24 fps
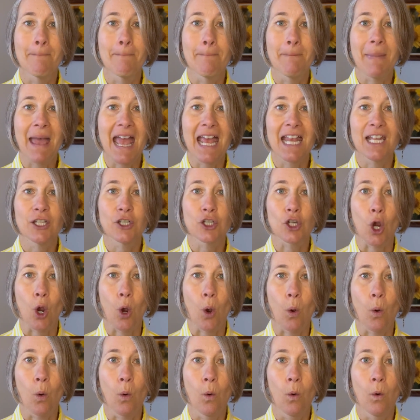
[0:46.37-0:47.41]
Banjo.
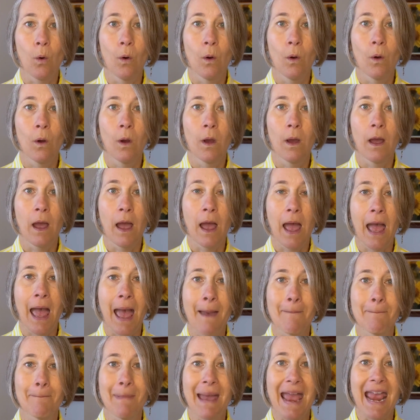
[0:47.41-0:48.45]

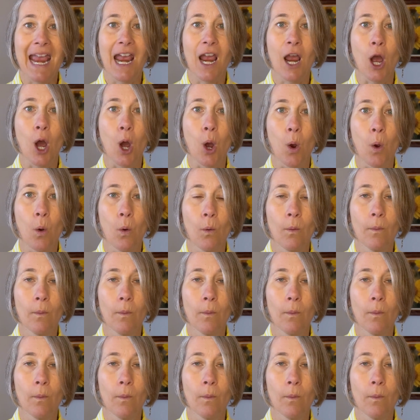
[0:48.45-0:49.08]
Mango.